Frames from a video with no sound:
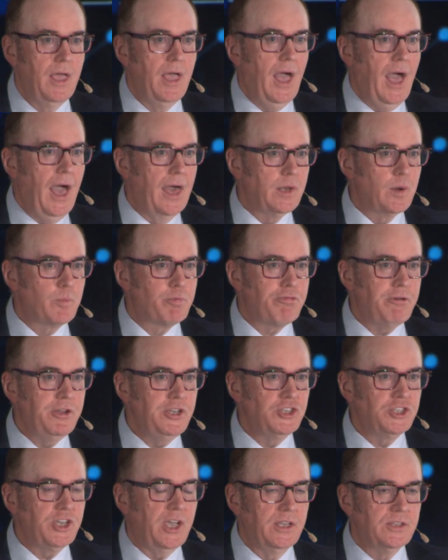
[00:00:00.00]
and
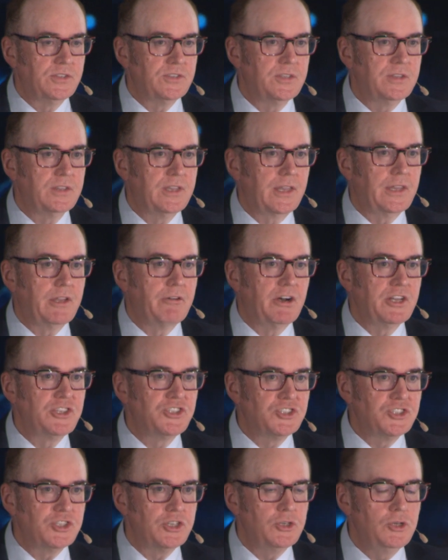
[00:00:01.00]
appreciate that there are
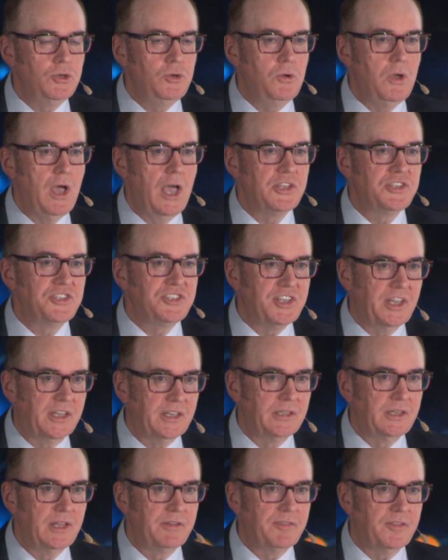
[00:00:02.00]
two
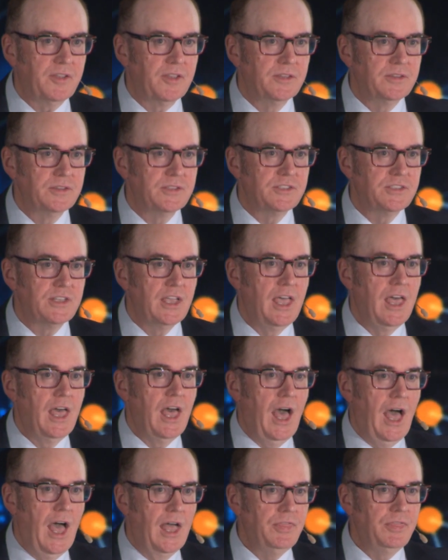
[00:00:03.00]
significant
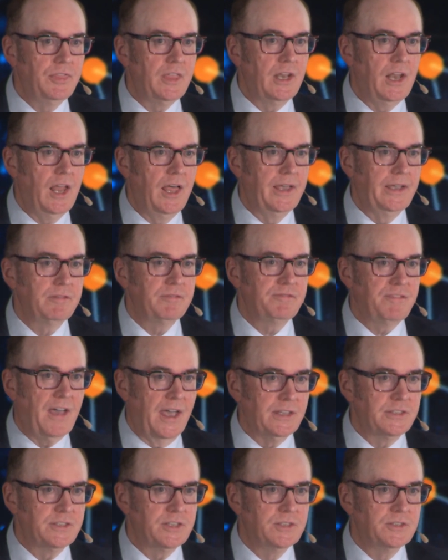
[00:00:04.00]
underlying
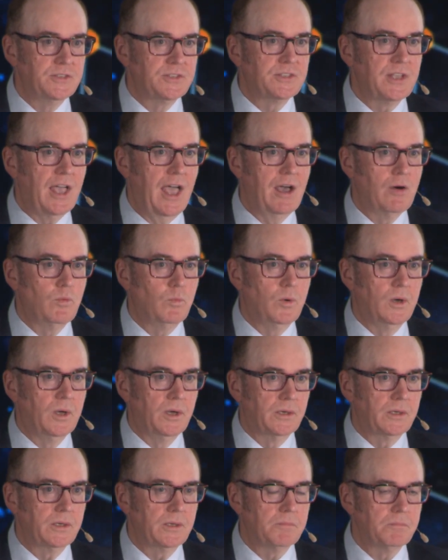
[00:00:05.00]
factors at
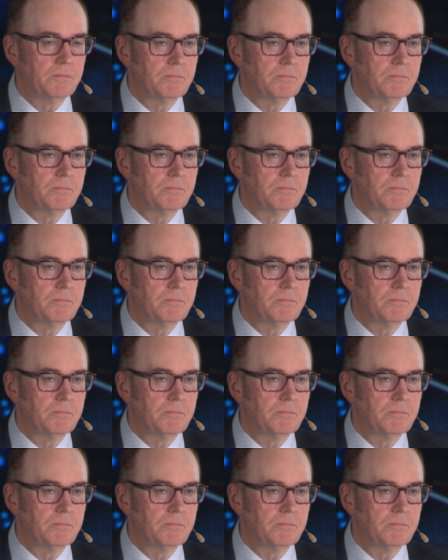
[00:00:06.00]
work.